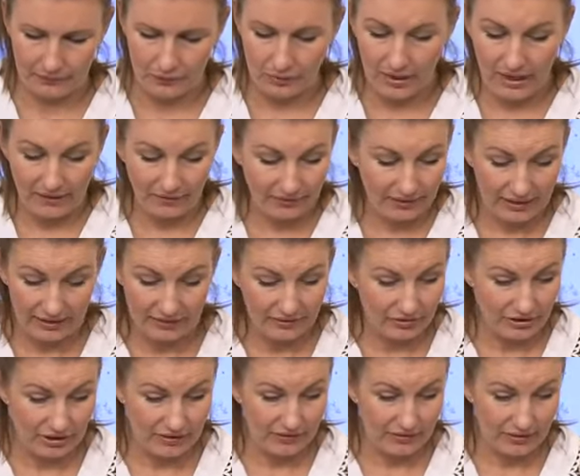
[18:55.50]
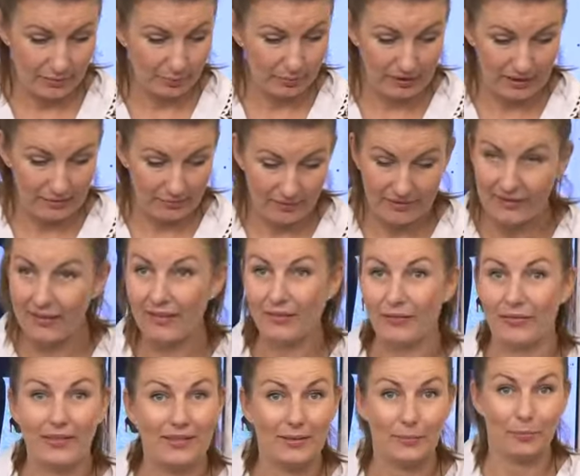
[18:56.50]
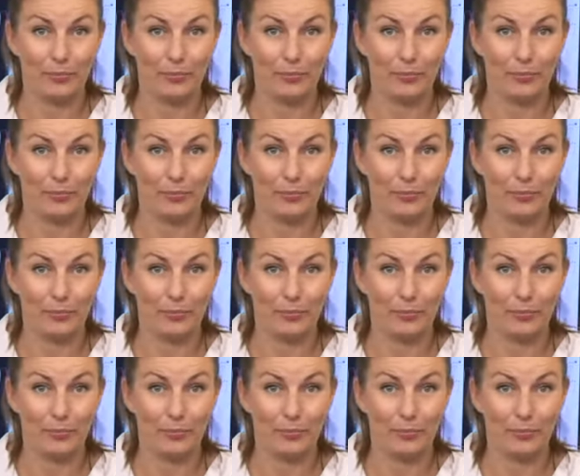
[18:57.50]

So I haven't had a chance to play myself. These are